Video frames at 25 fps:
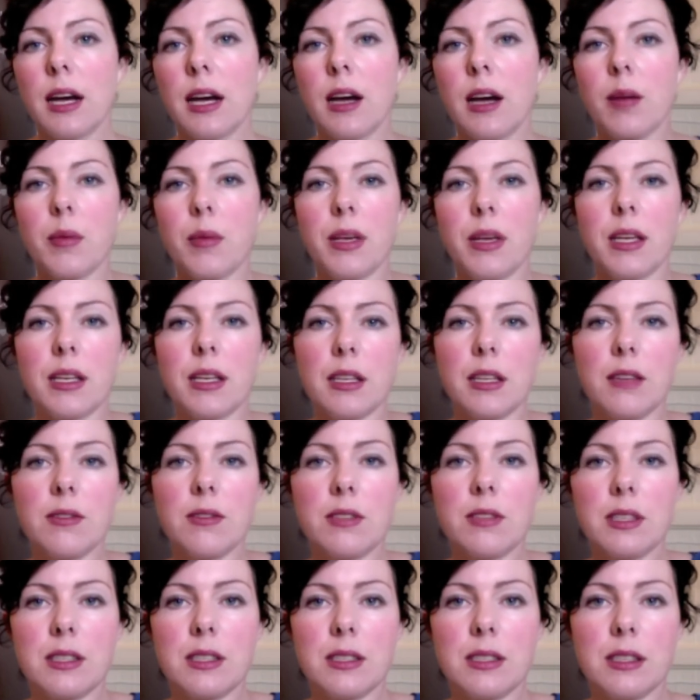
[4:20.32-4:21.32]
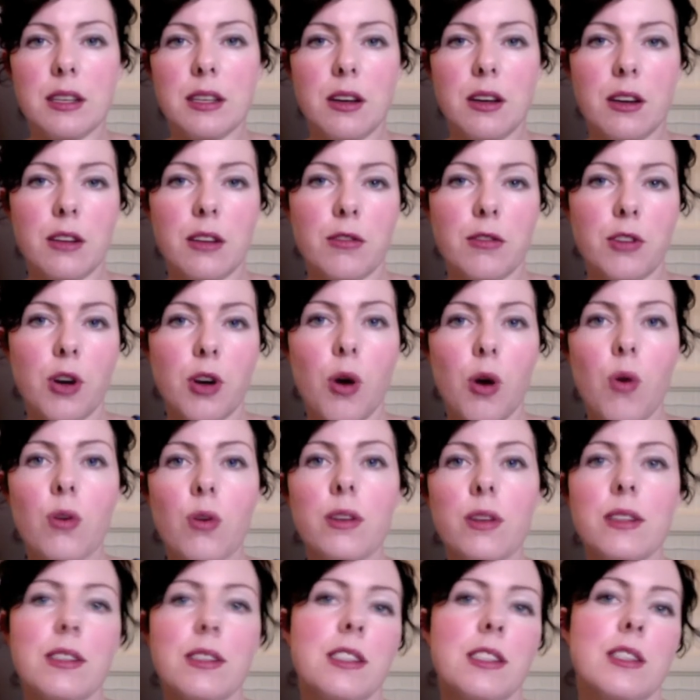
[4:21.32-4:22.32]
it gives this kind of
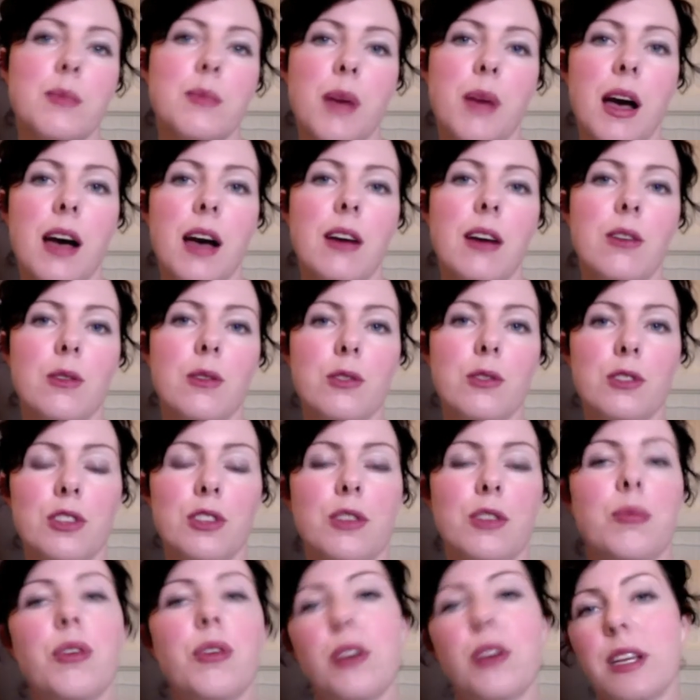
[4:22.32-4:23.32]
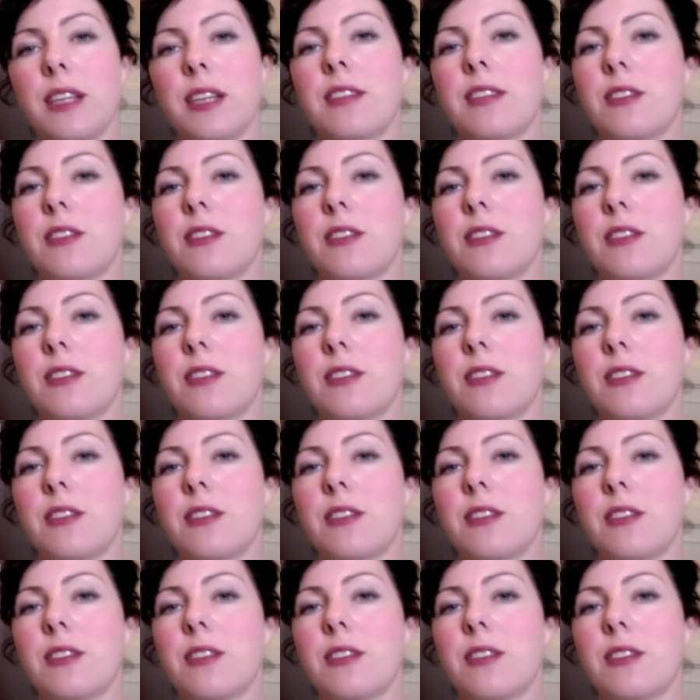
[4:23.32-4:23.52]
golden sparkle to your body.